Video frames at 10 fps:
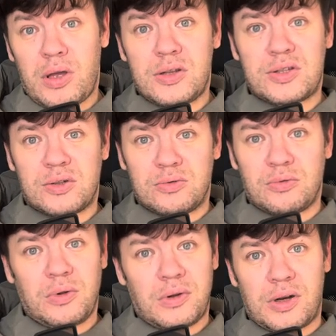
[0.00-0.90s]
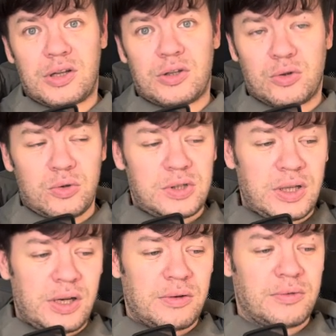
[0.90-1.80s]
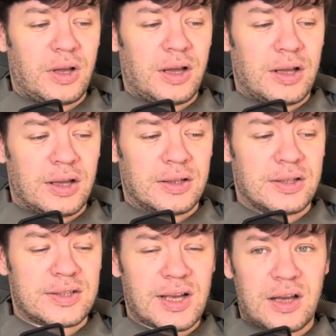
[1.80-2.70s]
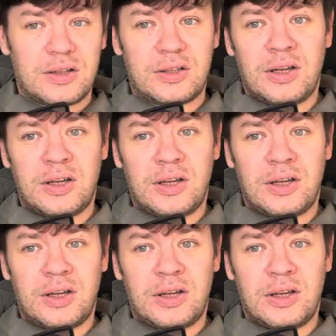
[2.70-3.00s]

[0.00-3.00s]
It's already a good thing. The second,